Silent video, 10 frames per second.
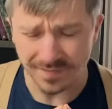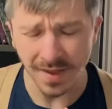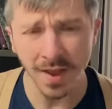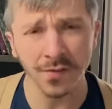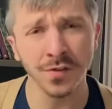
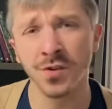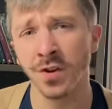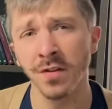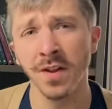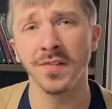a
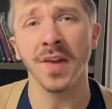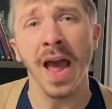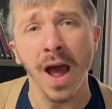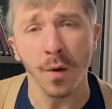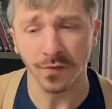centurion's
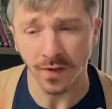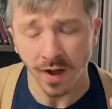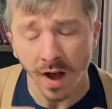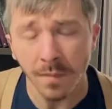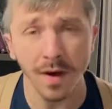house, to
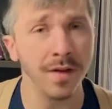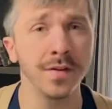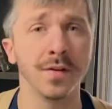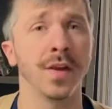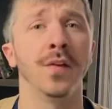come
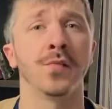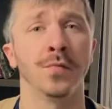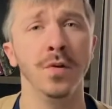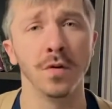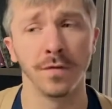under his
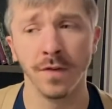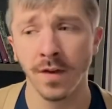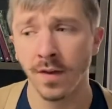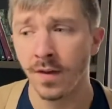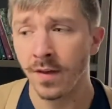roof,
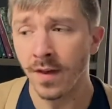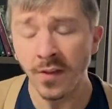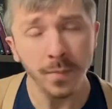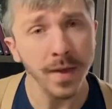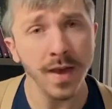
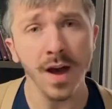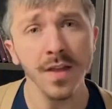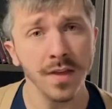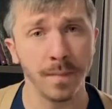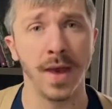is
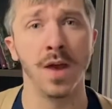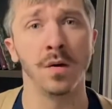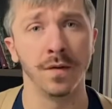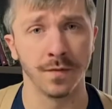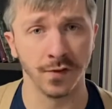beyond the
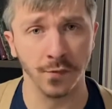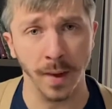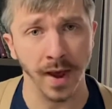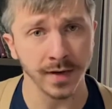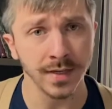pale of
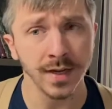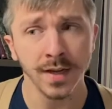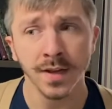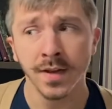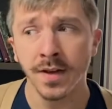respect.
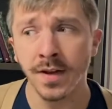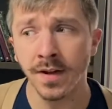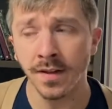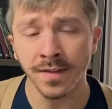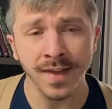
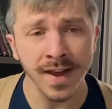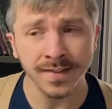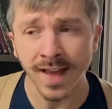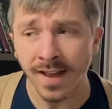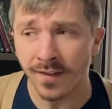
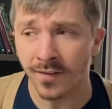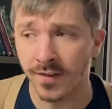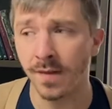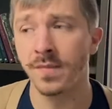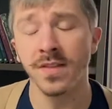That is
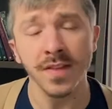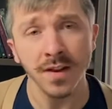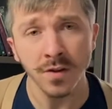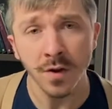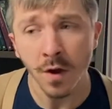something that
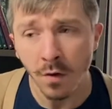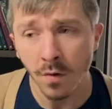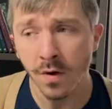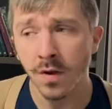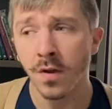no